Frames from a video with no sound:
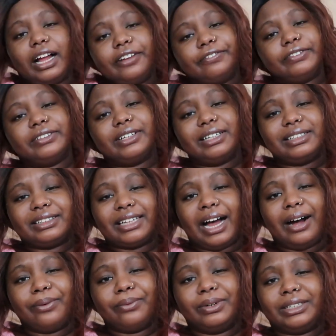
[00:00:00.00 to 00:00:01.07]
I feel like
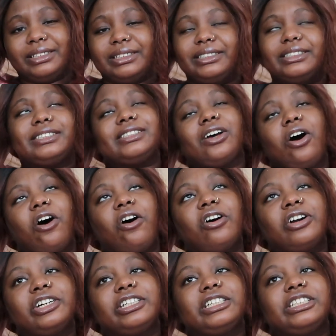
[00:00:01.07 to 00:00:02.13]
that one is a
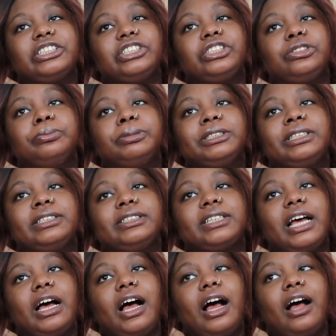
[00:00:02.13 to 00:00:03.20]
hard issue, because
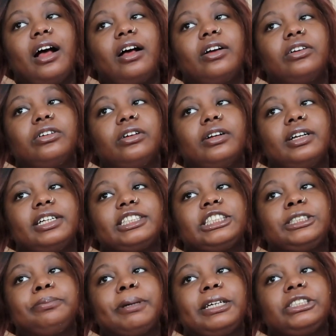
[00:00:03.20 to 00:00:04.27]

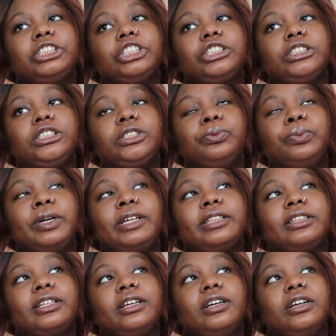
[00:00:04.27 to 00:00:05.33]
especially with
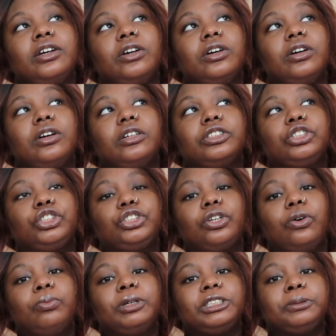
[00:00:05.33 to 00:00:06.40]

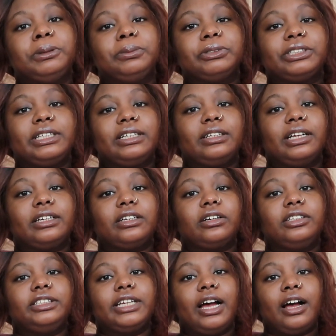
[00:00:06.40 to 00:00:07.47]
so much people saying like,
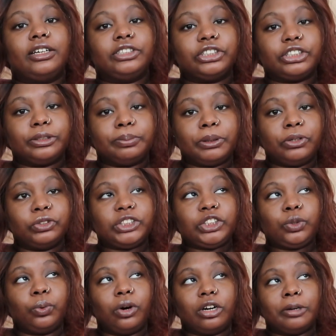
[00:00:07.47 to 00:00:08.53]
yeah, you're supposed
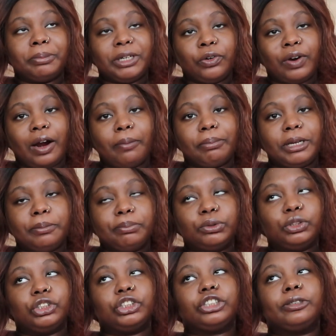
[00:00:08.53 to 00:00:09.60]
to want to be around people,
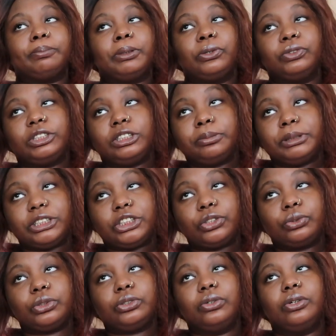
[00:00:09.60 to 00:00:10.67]
you're supposed to be
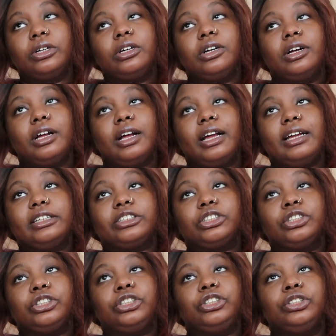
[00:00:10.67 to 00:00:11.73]
social, it's
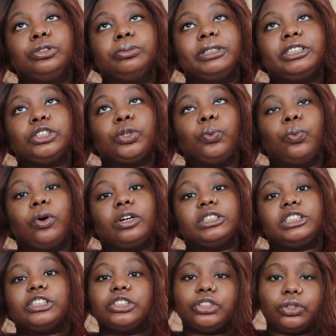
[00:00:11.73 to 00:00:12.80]
a human to
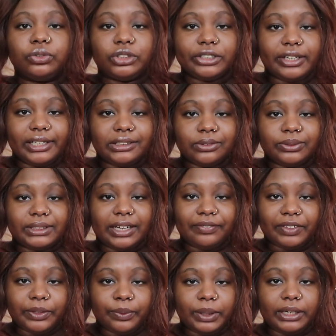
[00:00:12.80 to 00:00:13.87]
want to socialize with
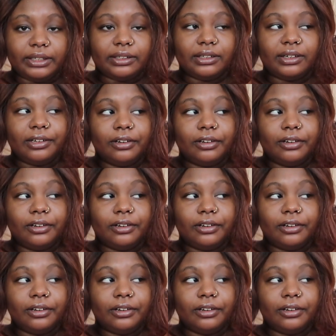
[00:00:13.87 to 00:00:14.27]
everyone.